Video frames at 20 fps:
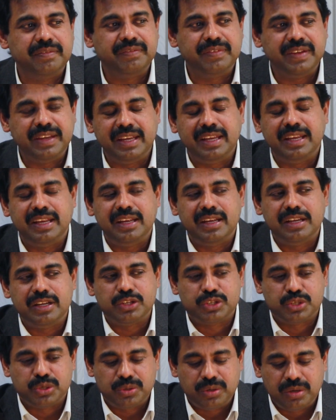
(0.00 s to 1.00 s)
we
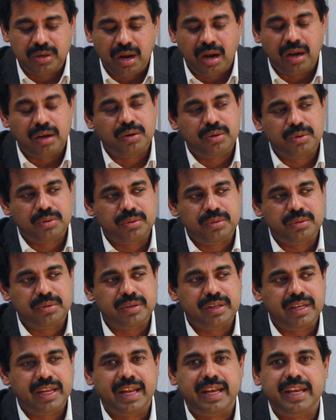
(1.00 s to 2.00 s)
should not
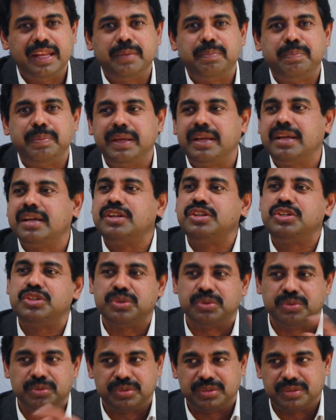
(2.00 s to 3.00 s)
do any pick and
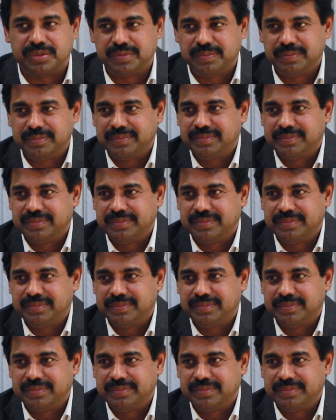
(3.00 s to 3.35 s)
choose.